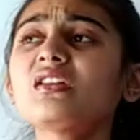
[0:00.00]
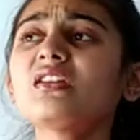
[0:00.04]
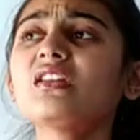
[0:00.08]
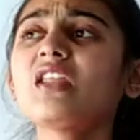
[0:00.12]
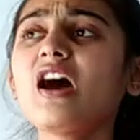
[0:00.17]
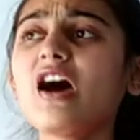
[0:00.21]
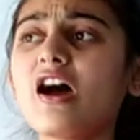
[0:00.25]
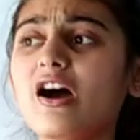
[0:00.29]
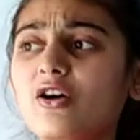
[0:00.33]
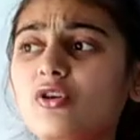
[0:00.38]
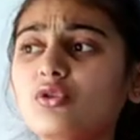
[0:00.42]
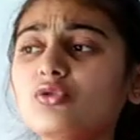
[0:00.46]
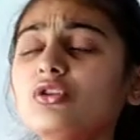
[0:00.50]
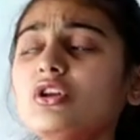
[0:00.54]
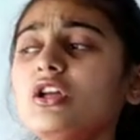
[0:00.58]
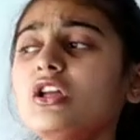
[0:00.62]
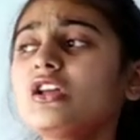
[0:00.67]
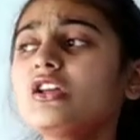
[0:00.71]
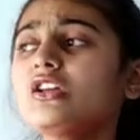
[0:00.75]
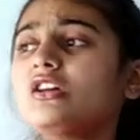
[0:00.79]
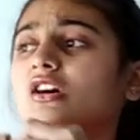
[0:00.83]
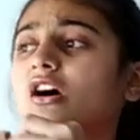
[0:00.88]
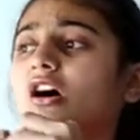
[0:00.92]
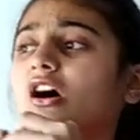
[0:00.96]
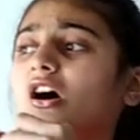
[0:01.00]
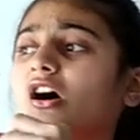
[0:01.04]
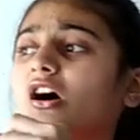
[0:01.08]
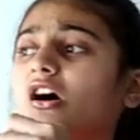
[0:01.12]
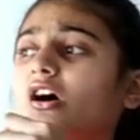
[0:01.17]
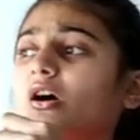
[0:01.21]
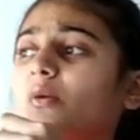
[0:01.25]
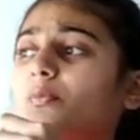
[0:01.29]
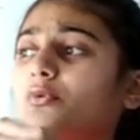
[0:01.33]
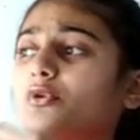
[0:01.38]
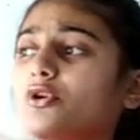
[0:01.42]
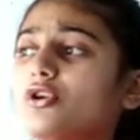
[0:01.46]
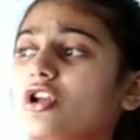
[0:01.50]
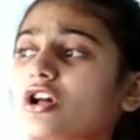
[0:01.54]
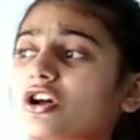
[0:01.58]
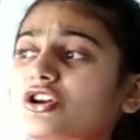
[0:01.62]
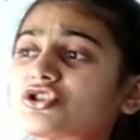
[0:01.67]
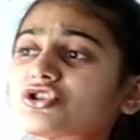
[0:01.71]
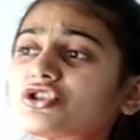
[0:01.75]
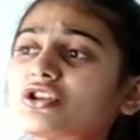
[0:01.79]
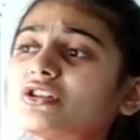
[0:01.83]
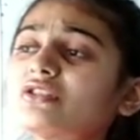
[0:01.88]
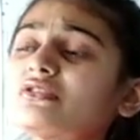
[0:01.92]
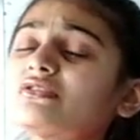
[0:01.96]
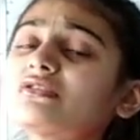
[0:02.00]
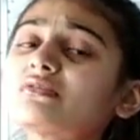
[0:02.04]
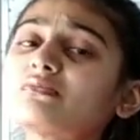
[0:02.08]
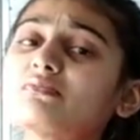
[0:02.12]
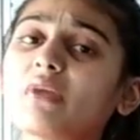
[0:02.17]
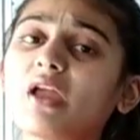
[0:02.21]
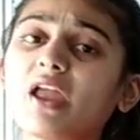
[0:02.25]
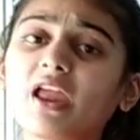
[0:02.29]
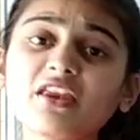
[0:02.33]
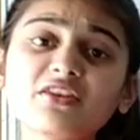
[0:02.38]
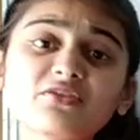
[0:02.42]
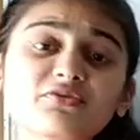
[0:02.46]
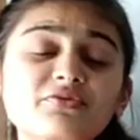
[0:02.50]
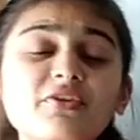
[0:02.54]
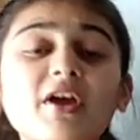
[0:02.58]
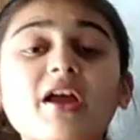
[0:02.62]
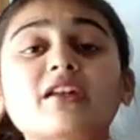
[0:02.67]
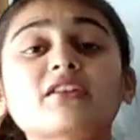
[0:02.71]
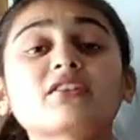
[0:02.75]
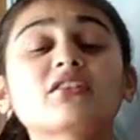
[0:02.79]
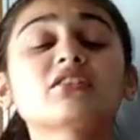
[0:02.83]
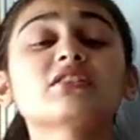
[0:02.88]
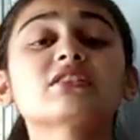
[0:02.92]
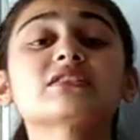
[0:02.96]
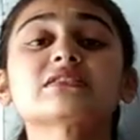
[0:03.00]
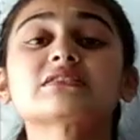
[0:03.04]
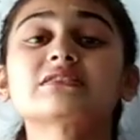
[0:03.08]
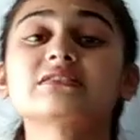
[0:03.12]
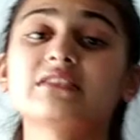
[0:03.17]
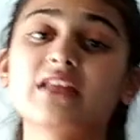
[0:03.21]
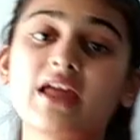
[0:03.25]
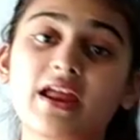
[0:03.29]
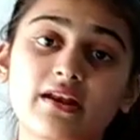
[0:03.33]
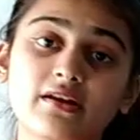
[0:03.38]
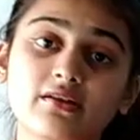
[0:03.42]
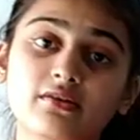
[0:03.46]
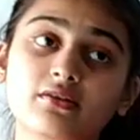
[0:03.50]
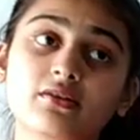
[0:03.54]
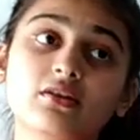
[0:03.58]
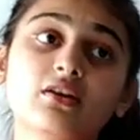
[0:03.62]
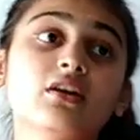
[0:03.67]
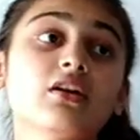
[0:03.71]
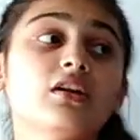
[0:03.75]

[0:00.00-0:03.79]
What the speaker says: Now production's main factor is land.